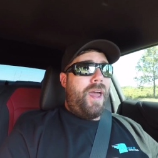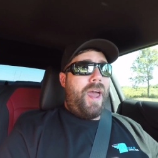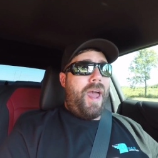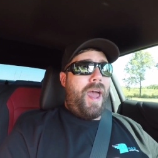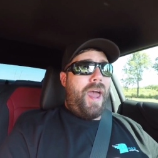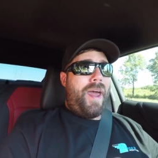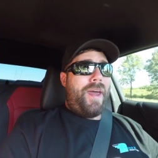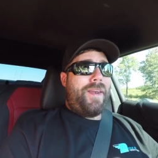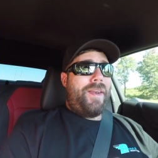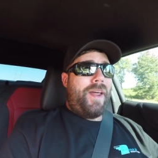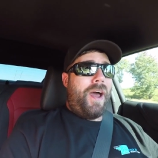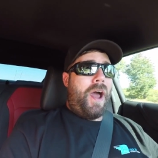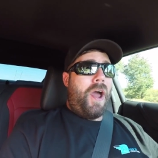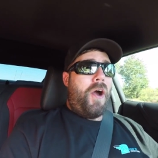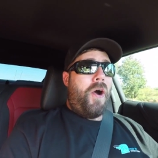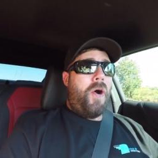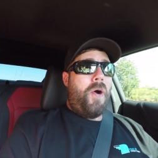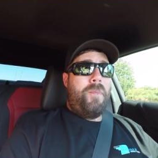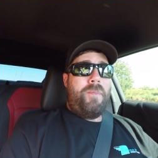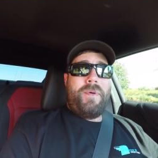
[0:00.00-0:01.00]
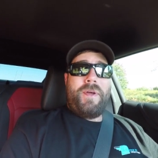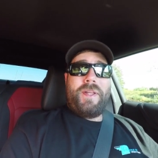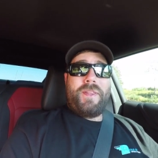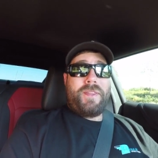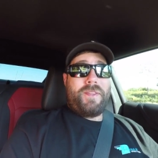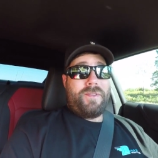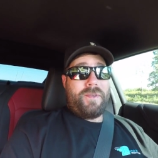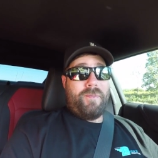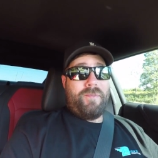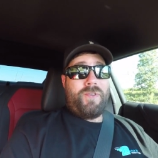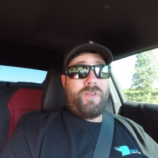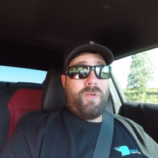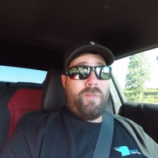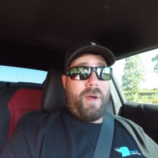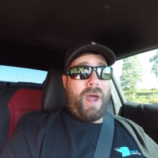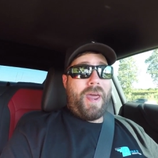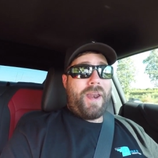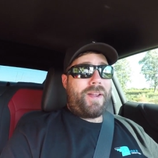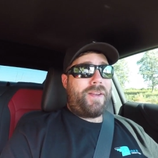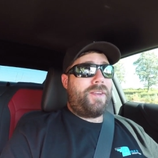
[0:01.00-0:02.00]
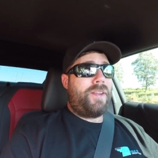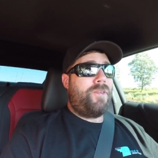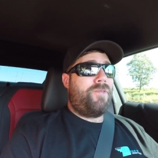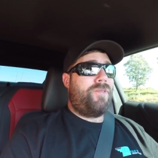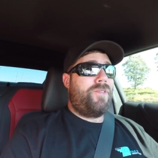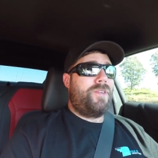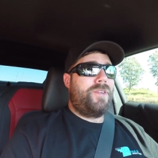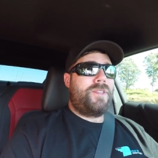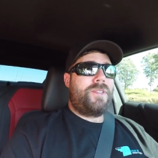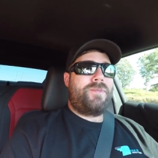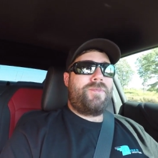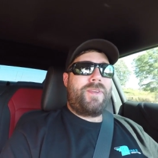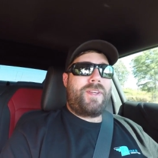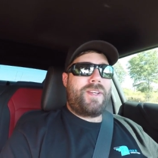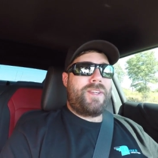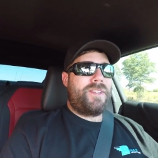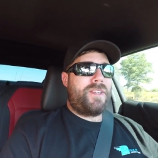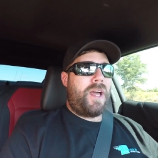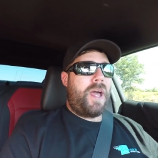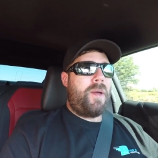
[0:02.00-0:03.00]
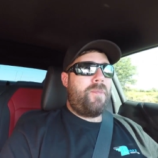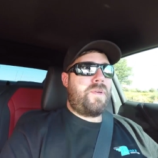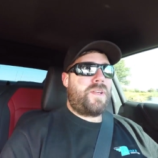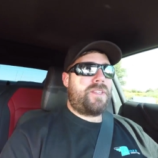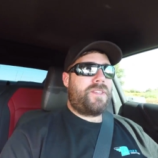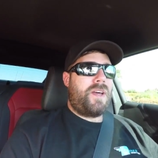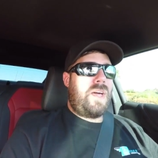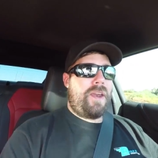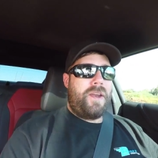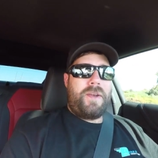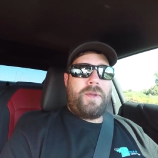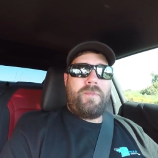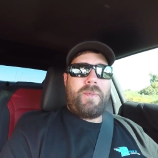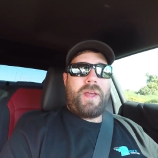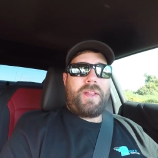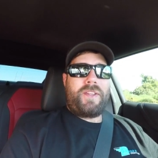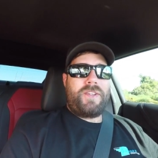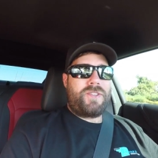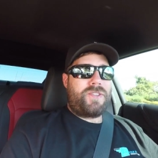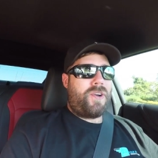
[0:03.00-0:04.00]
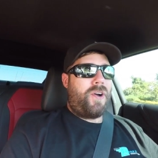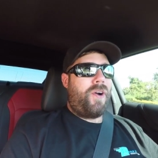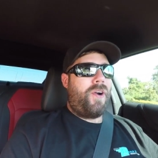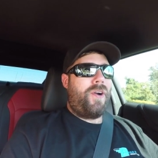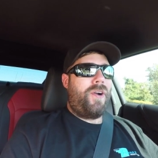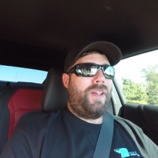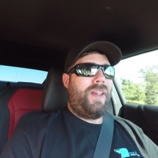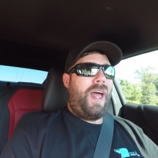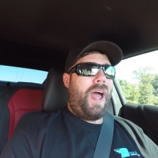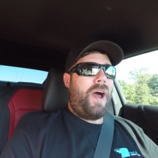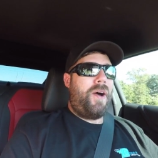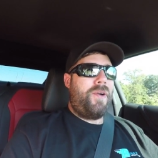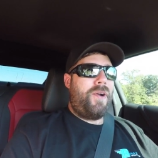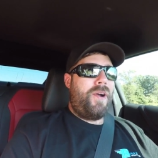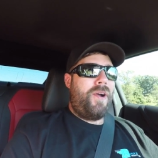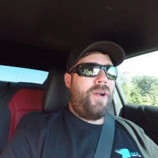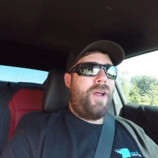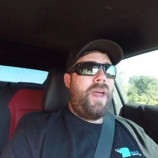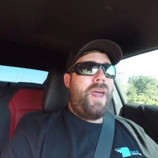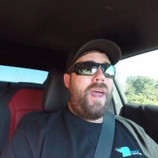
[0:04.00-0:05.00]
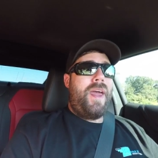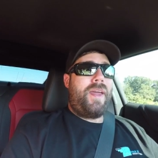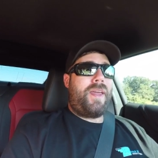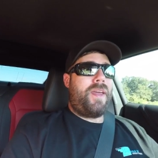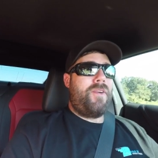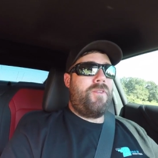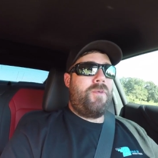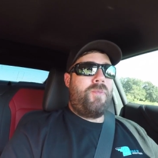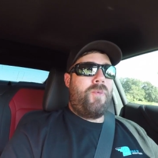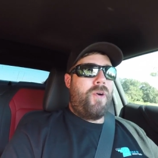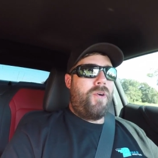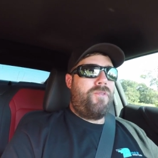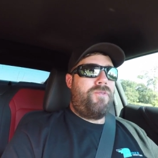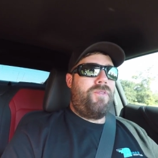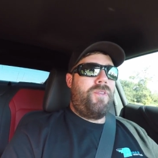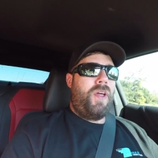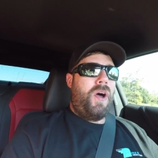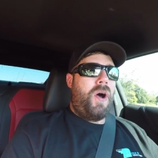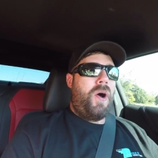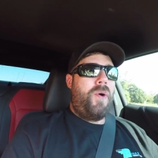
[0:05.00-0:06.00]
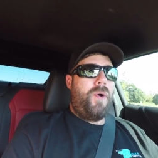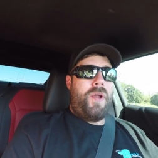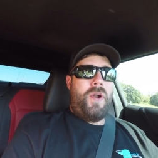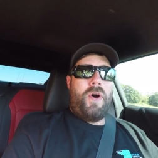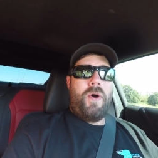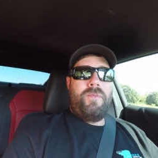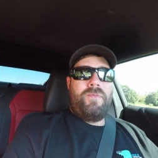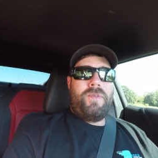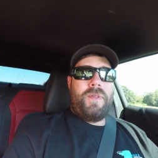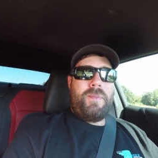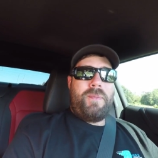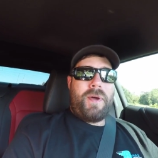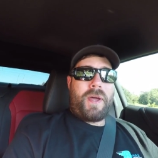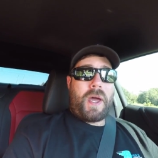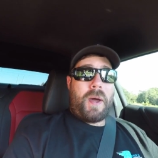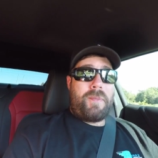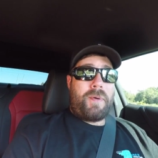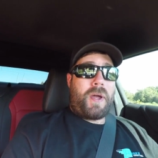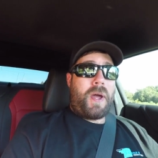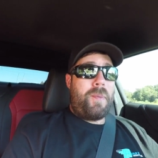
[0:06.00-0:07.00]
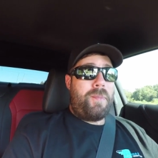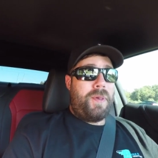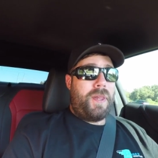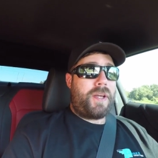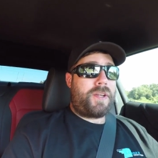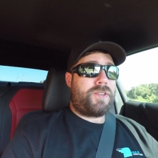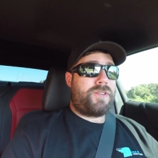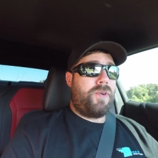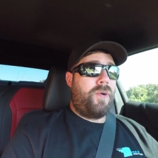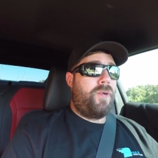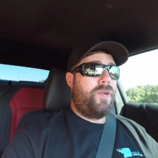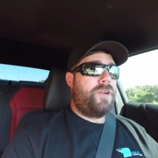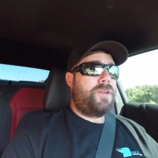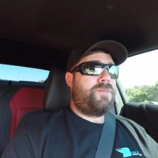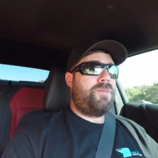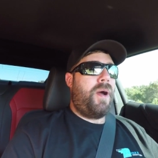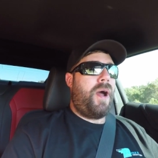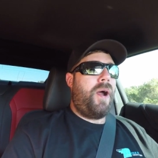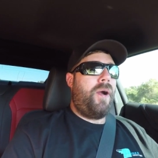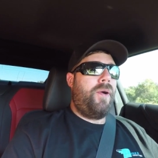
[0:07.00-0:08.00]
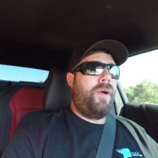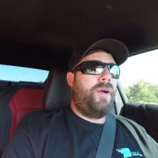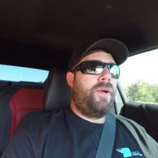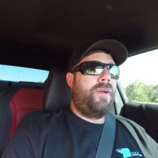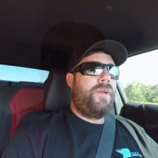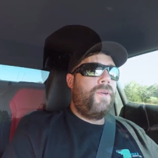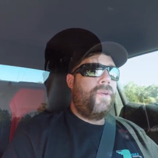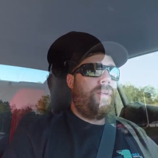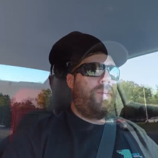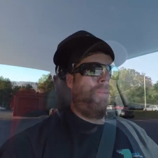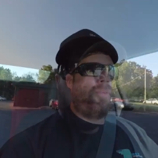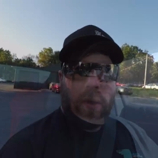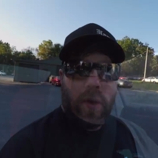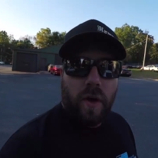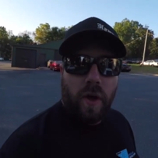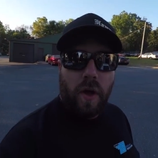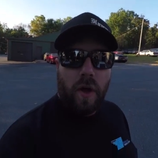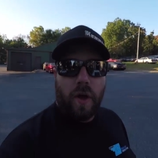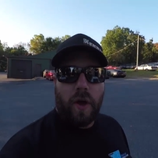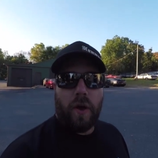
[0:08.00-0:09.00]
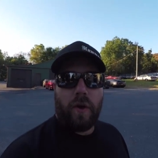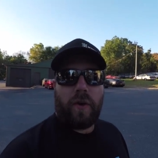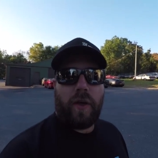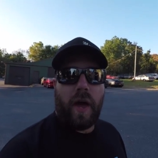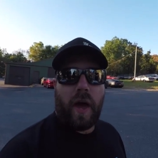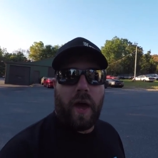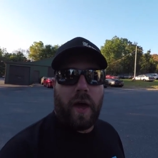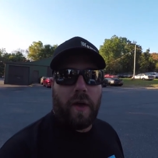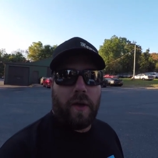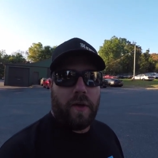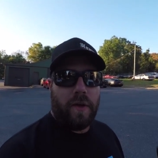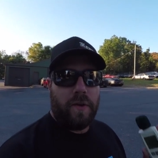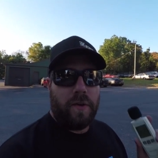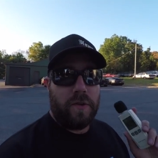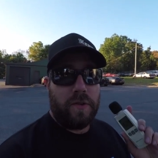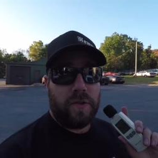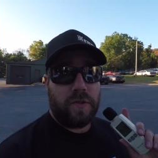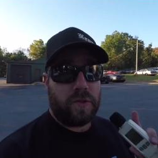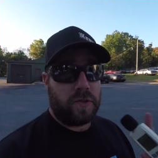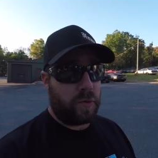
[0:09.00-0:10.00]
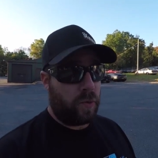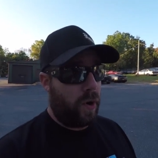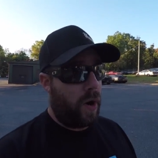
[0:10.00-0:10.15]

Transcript: and I hope it's a dramatic difference because I'm excited to make this car louder, give it more flow, and hopefully pick up a couple extra horsepower. Okay, so